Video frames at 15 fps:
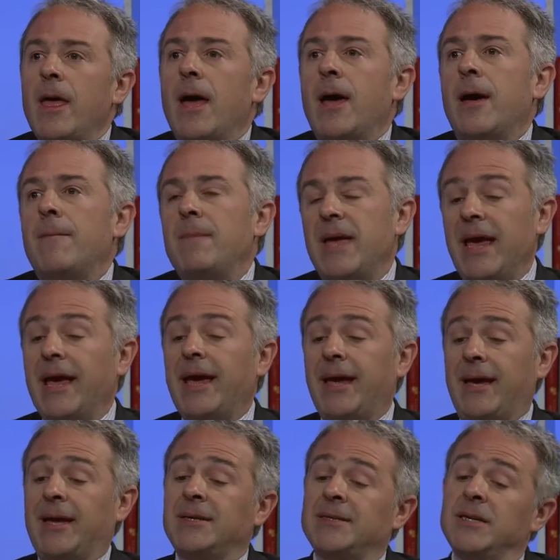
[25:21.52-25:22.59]
Um, it
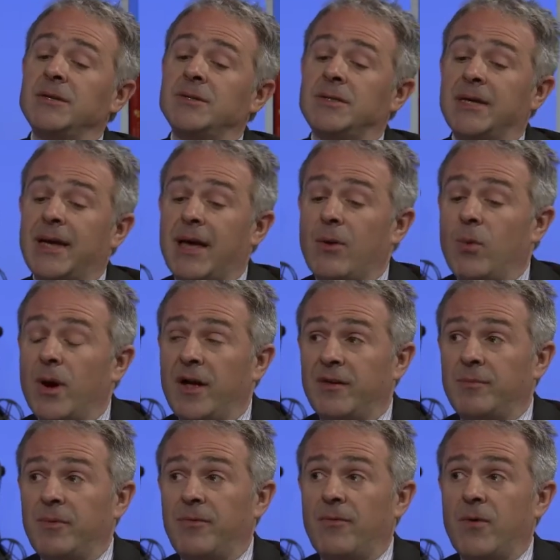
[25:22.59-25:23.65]
continues to get worse
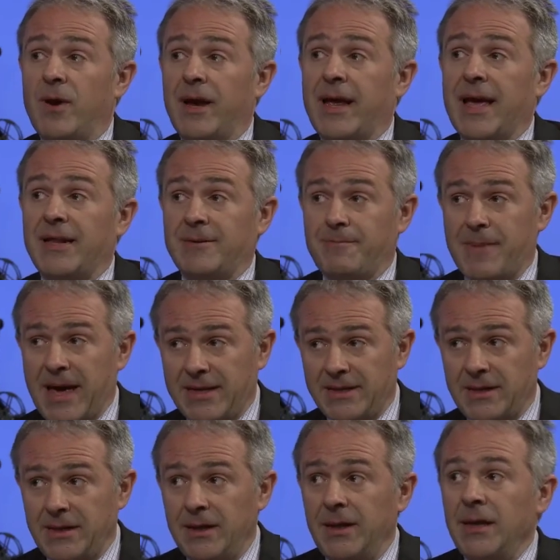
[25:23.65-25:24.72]
before it gets
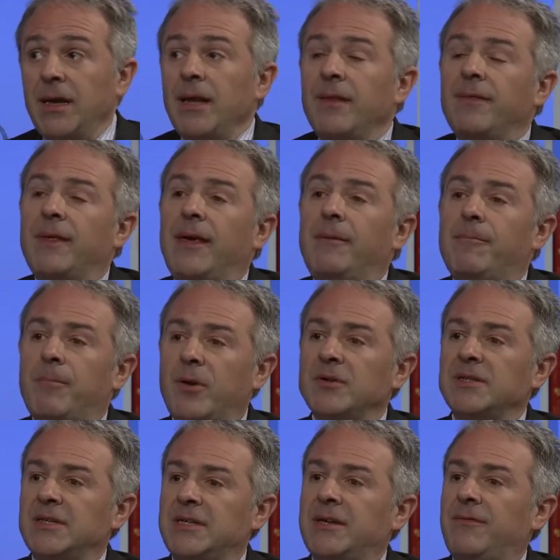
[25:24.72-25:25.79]
better. The
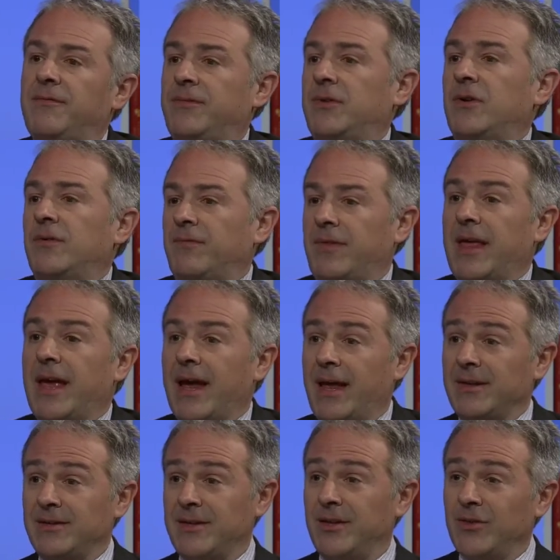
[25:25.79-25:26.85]
positive sort of thing
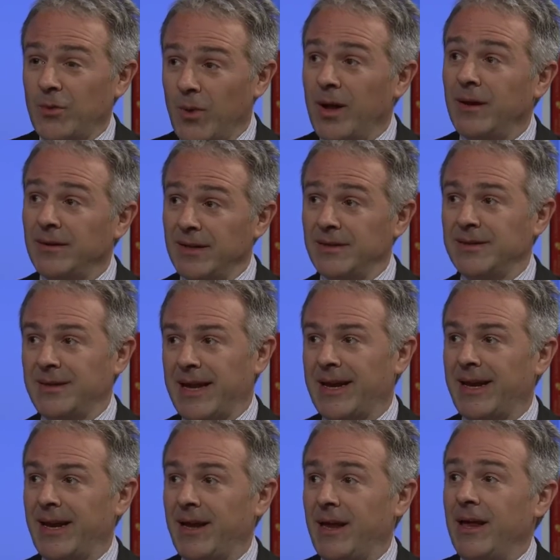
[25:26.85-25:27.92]
is that the world is
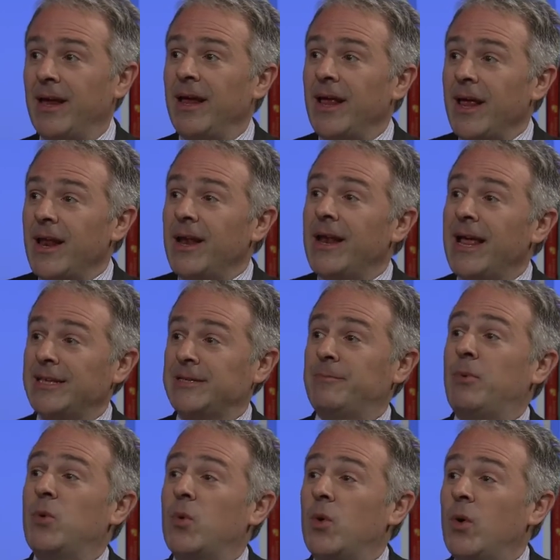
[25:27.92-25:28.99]
getting less
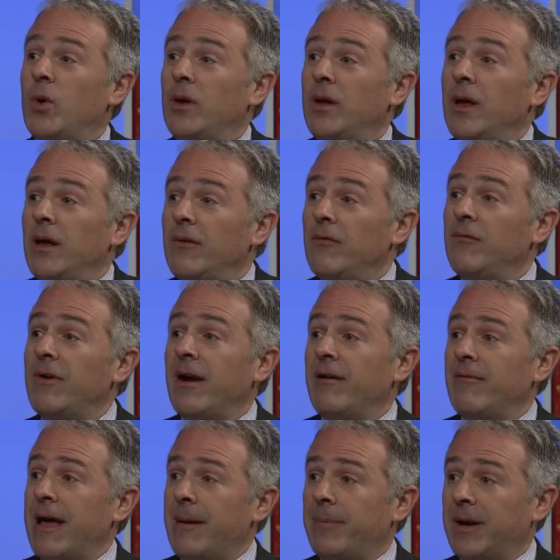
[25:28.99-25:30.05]
poor very
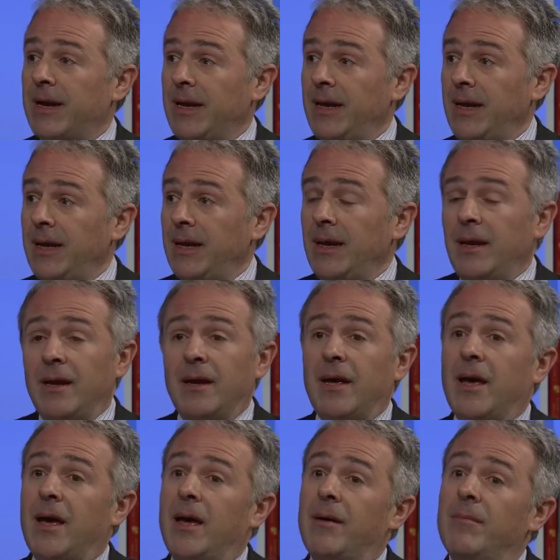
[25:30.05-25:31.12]
rapidly.
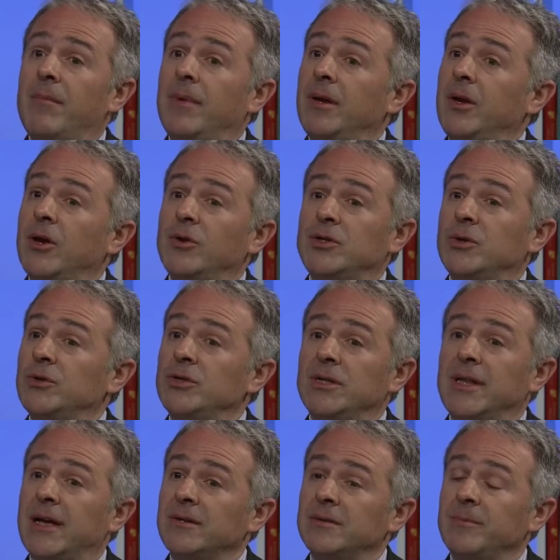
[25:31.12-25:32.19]
Um, you know,
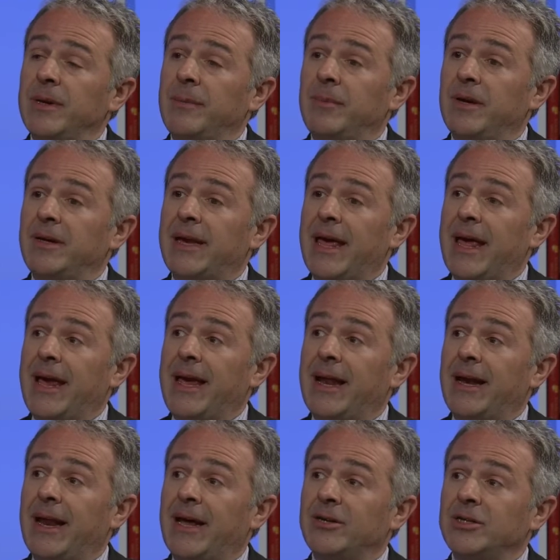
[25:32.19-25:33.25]
200,000 people a day get
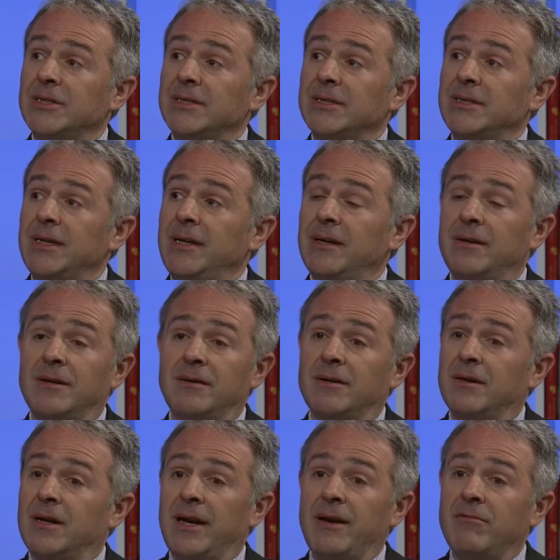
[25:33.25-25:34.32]
electricity and
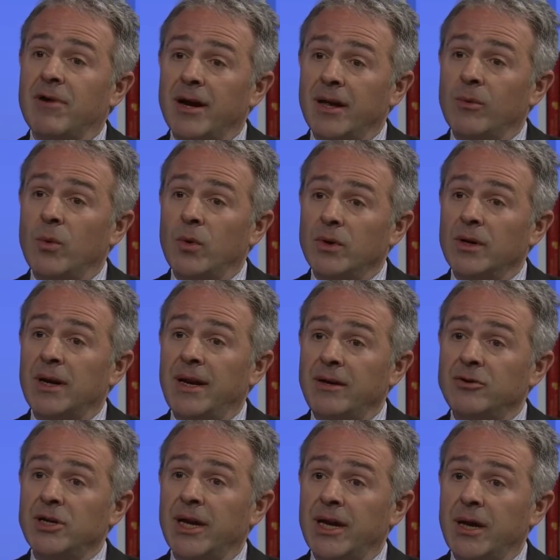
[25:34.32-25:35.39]
clean running water, clean
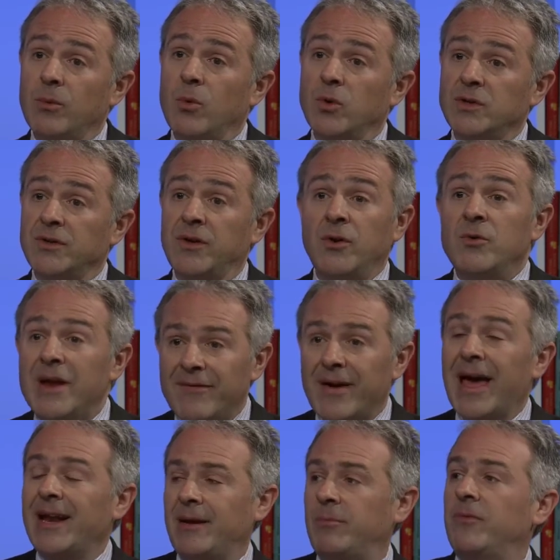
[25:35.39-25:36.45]
drinking water, who never
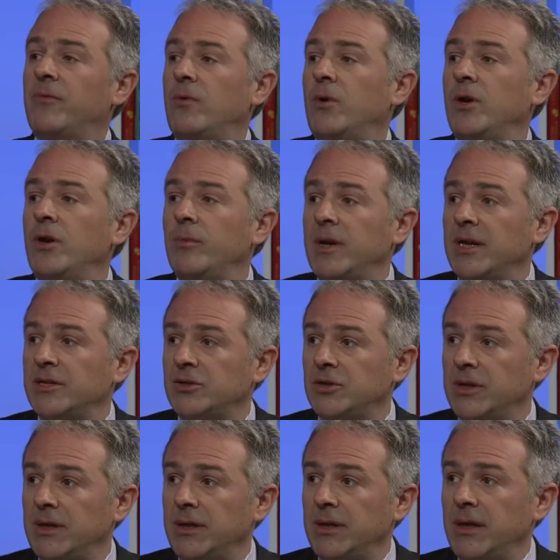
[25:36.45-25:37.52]
had it before in human
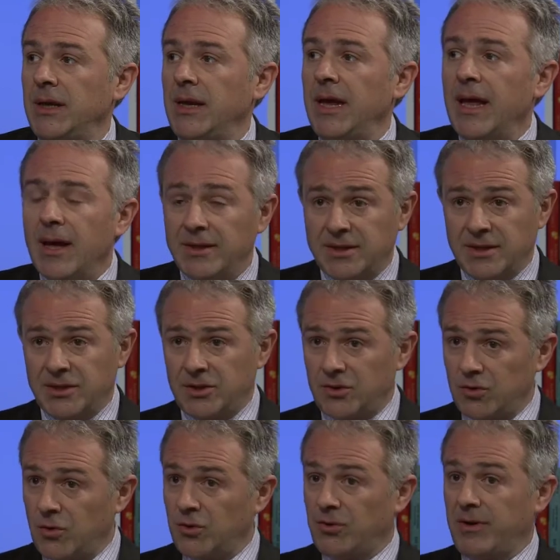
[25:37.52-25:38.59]
history. Mm -hmm. It's
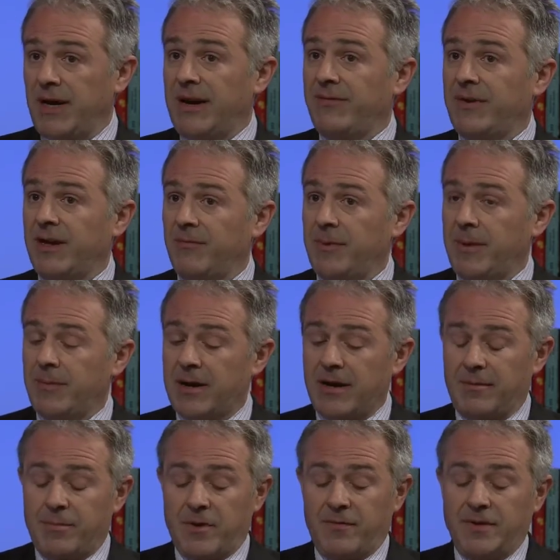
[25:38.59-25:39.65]
extraordinary lifting of people out
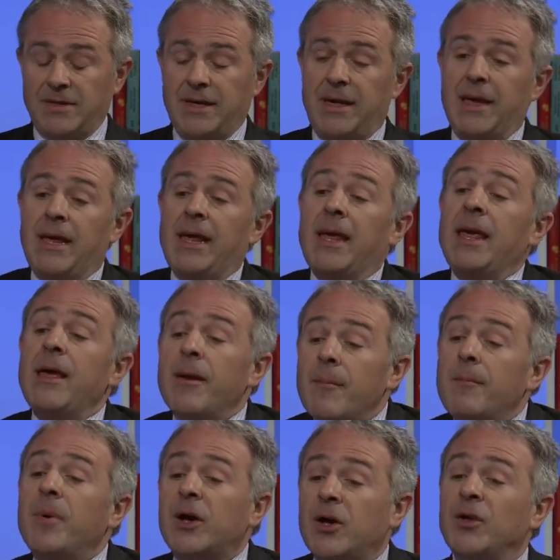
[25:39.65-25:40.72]
of poverty
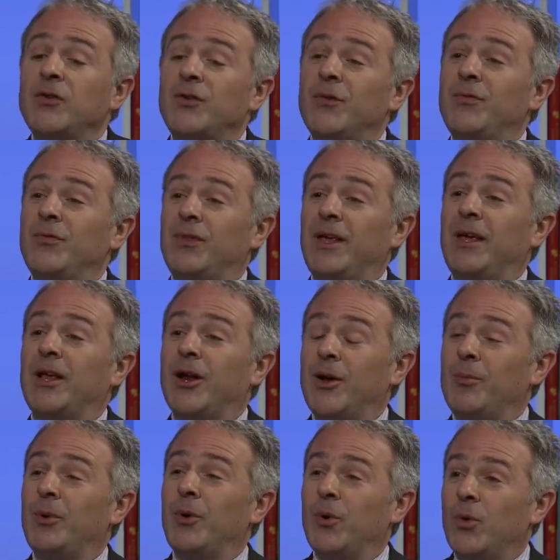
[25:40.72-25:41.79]
because of the
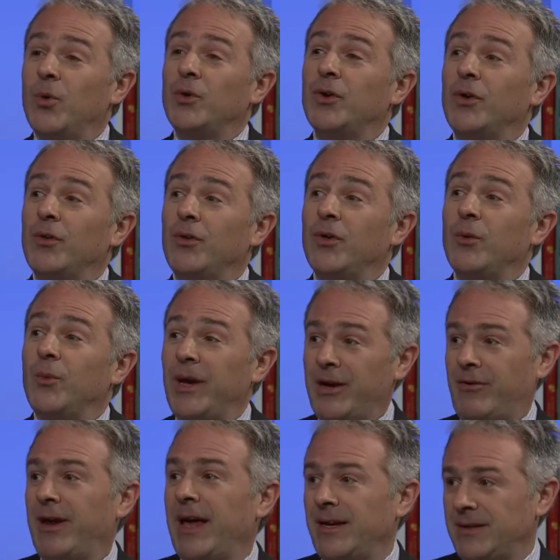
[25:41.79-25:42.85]
global order that we
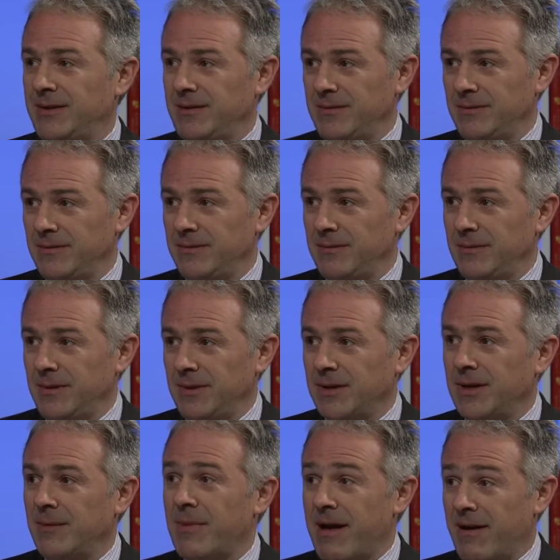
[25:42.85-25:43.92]
created,
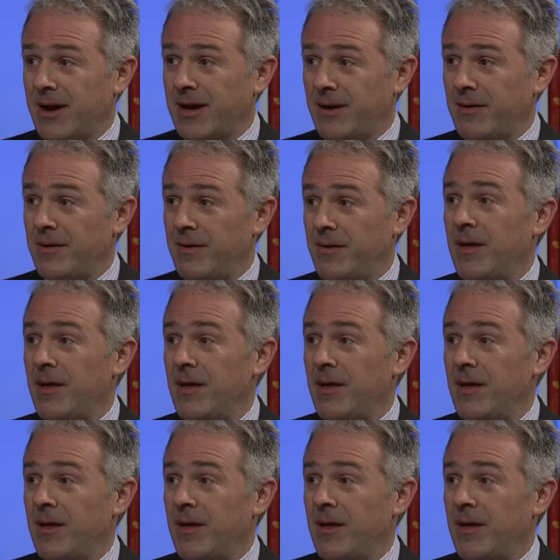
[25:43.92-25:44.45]
that America